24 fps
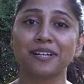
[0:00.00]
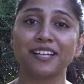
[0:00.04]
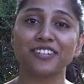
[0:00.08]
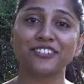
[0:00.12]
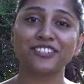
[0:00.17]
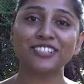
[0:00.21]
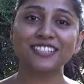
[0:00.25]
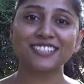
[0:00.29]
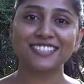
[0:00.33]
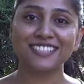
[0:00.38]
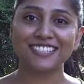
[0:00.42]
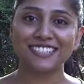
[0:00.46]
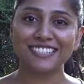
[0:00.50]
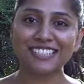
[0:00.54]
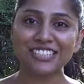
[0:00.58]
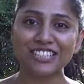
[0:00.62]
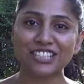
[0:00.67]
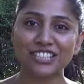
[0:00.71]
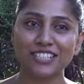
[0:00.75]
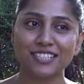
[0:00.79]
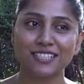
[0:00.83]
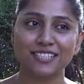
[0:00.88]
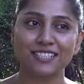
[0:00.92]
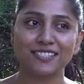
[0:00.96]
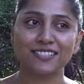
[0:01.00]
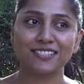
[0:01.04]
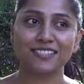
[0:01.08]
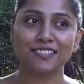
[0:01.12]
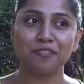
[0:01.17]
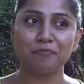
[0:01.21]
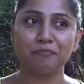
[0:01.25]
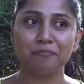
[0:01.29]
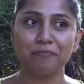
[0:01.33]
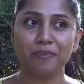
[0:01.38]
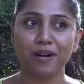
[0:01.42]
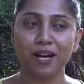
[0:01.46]
My research is
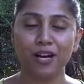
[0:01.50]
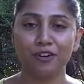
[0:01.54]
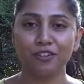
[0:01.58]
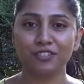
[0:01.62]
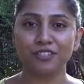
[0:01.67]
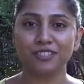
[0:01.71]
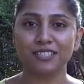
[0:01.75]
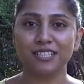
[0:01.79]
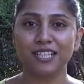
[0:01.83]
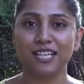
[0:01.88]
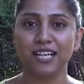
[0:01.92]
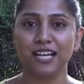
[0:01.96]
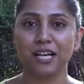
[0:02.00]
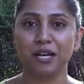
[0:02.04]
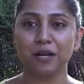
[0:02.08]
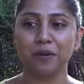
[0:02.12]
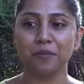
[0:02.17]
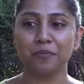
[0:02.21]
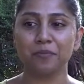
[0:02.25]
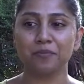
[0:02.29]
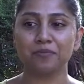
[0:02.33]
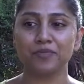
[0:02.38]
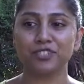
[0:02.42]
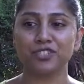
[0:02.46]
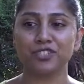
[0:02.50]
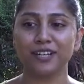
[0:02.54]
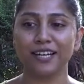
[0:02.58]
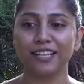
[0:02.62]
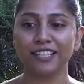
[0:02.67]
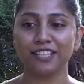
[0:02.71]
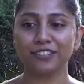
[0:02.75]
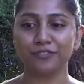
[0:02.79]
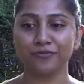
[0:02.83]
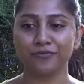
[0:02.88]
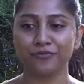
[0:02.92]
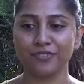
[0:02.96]
about
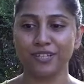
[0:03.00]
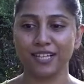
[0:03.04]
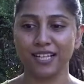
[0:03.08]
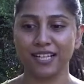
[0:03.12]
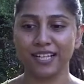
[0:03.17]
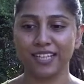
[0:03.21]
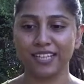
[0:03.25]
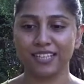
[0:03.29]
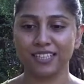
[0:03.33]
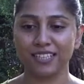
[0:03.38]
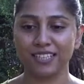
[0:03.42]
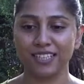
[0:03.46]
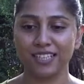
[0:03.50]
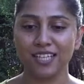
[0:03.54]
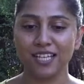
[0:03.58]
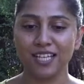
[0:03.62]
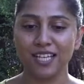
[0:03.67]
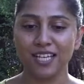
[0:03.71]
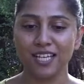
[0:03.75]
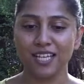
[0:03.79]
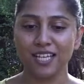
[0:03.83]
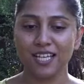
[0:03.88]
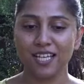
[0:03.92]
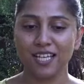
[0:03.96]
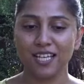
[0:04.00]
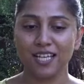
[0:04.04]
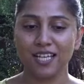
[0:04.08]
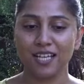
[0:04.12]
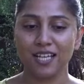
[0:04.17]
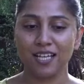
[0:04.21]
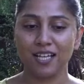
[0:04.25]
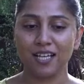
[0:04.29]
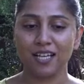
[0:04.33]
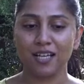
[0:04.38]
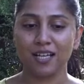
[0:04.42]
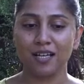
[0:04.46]
trying to find
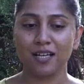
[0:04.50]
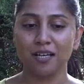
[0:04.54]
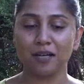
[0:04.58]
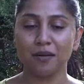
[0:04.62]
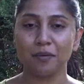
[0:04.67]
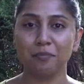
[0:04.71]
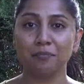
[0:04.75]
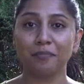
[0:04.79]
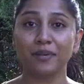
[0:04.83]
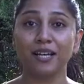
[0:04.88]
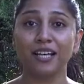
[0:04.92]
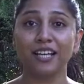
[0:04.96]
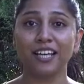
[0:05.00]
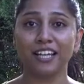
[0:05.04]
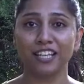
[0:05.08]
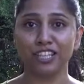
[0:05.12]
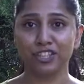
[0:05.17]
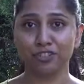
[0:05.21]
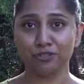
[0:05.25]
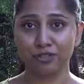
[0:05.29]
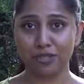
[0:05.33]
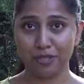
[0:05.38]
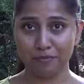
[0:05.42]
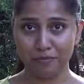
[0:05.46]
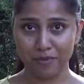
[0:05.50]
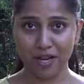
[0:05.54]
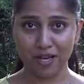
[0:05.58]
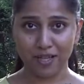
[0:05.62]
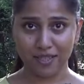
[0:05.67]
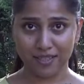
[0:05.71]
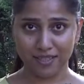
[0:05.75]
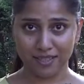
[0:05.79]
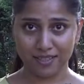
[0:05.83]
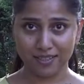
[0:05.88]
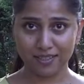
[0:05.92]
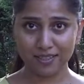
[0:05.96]
a molecular
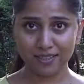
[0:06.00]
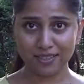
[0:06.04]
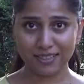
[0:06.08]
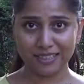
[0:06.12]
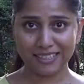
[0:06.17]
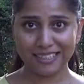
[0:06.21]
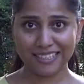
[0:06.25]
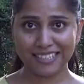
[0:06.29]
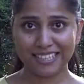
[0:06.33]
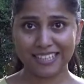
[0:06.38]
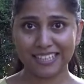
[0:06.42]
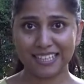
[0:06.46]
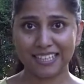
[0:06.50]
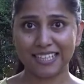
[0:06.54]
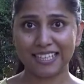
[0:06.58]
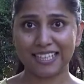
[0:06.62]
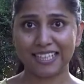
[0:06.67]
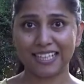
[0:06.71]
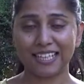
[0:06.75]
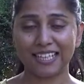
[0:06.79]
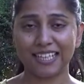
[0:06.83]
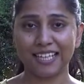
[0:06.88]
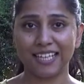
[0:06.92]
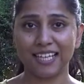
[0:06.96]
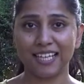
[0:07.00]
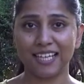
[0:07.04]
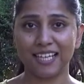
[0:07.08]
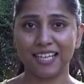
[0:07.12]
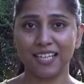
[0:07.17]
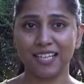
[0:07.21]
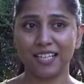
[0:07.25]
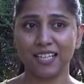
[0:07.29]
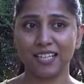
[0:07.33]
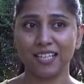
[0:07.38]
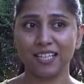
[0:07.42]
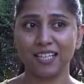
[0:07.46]
marker that
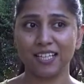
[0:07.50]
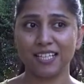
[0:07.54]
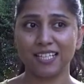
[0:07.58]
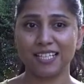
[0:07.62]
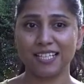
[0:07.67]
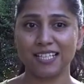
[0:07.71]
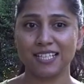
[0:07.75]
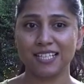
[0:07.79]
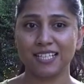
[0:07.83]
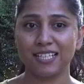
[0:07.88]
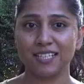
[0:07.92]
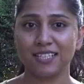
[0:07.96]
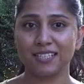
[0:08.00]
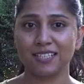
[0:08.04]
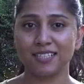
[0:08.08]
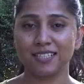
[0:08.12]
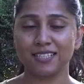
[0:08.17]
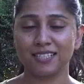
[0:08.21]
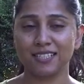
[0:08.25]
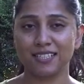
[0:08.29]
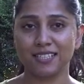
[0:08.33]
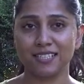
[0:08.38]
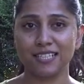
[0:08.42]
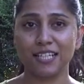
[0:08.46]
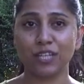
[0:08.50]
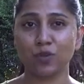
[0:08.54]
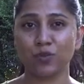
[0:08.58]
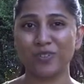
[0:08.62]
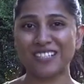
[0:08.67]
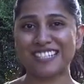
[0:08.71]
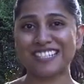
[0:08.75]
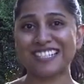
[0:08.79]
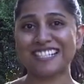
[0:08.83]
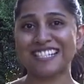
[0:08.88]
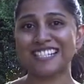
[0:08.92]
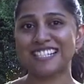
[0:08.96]
can
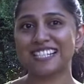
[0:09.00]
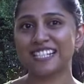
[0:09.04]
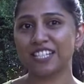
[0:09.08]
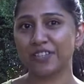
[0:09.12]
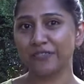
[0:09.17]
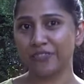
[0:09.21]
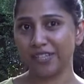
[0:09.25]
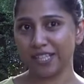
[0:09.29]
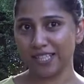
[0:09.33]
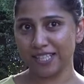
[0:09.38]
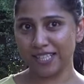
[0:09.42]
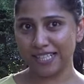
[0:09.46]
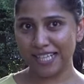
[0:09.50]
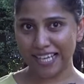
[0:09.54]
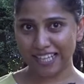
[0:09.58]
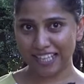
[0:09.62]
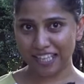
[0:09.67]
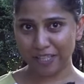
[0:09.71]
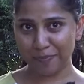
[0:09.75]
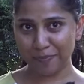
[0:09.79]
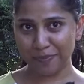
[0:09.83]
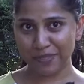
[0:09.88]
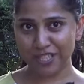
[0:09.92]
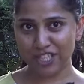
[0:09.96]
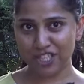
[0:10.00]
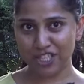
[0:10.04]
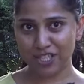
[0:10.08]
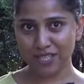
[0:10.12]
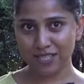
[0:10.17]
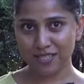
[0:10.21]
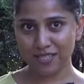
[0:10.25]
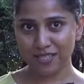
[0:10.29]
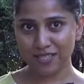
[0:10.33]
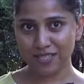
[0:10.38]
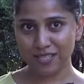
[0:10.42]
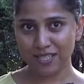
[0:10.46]
distinguish severe dengue
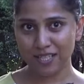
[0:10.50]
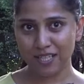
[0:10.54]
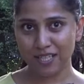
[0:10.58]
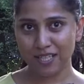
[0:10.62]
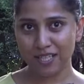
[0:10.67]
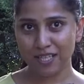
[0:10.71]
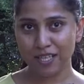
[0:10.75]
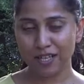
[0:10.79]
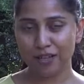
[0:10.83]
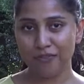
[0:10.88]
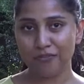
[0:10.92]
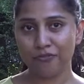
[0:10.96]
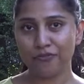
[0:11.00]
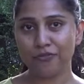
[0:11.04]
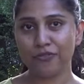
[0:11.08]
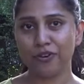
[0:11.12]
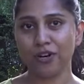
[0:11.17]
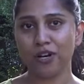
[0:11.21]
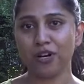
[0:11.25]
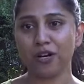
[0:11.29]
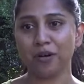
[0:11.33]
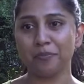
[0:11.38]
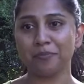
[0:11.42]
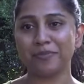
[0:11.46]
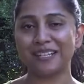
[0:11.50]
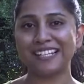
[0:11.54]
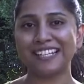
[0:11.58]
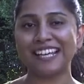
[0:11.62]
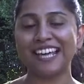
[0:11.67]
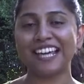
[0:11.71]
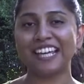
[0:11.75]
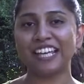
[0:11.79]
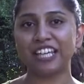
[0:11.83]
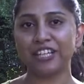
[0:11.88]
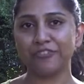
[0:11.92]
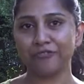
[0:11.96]
patients from
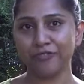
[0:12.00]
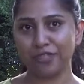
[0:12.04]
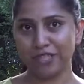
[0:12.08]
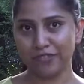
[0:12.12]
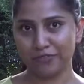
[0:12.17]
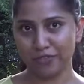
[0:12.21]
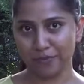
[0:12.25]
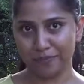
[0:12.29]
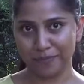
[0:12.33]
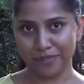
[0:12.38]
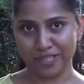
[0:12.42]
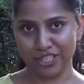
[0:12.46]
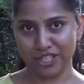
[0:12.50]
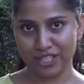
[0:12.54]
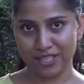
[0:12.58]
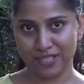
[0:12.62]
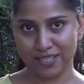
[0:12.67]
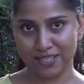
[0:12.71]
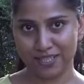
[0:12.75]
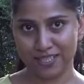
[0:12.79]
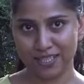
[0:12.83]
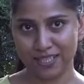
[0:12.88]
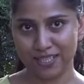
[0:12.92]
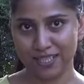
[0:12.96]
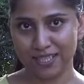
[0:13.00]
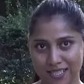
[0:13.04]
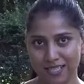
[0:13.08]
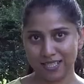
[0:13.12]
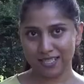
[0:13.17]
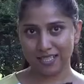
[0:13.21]
dengue fever patients.